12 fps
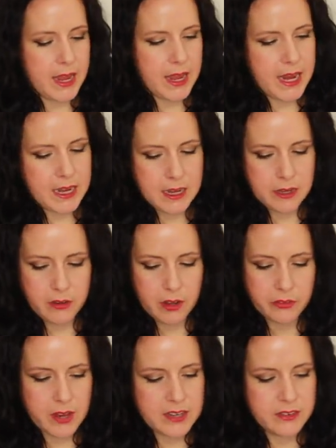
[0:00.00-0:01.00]

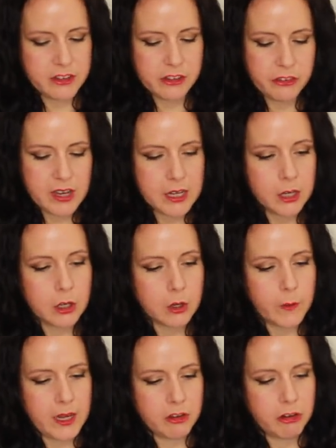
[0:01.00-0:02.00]
It just didn't go
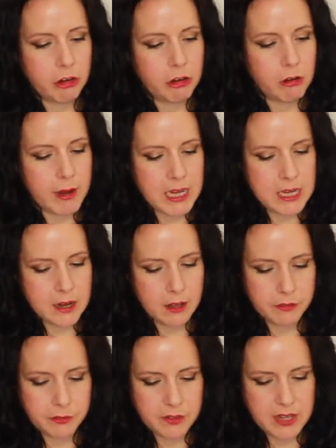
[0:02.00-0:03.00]
into
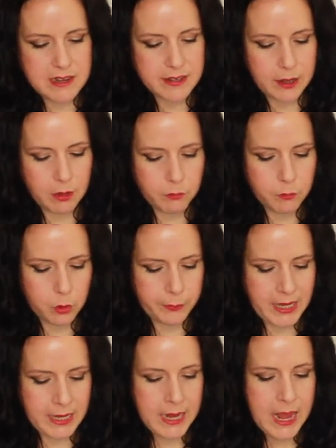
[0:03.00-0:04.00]
enough detail for
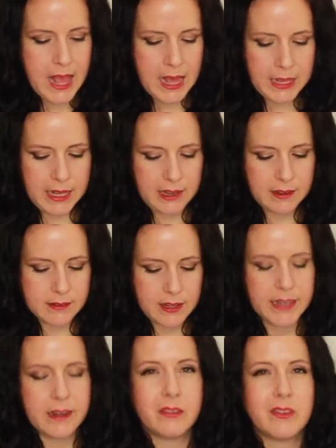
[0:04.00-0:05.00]
me. And
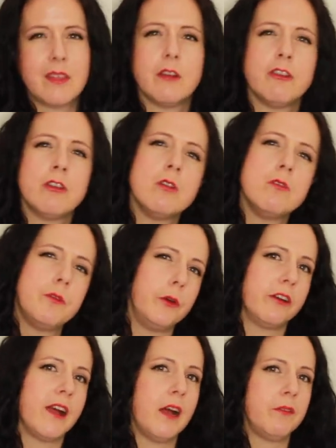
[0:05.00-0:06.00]
like I say, there's no
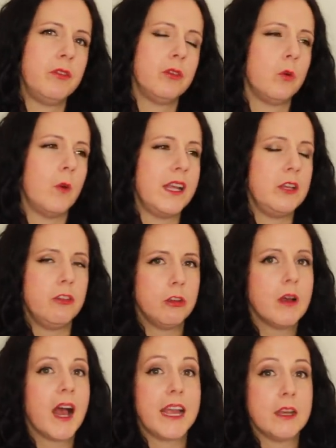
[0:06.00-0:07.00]
photographs, so I
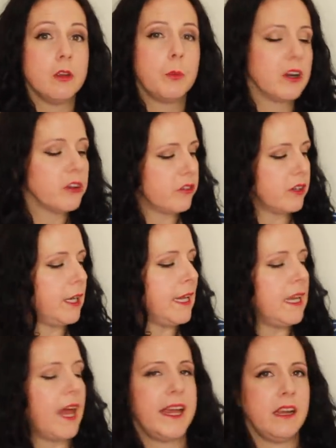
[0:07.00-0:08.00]
do
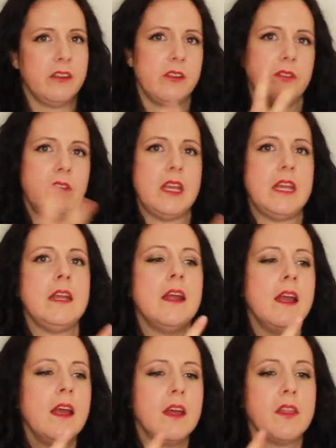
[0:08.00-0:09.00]
personally like to see
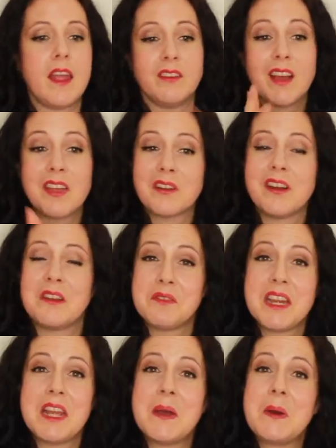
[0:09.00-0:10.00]
things either in a
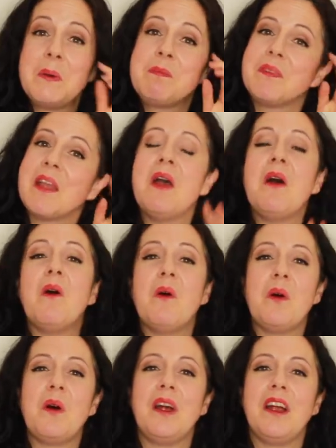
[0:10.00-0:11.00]
video
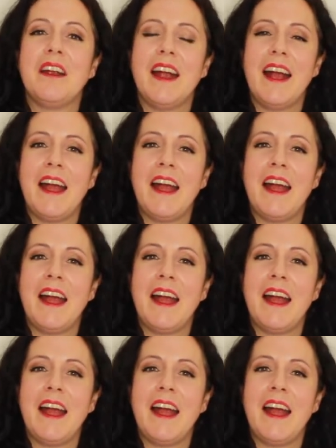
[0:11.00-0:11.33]
or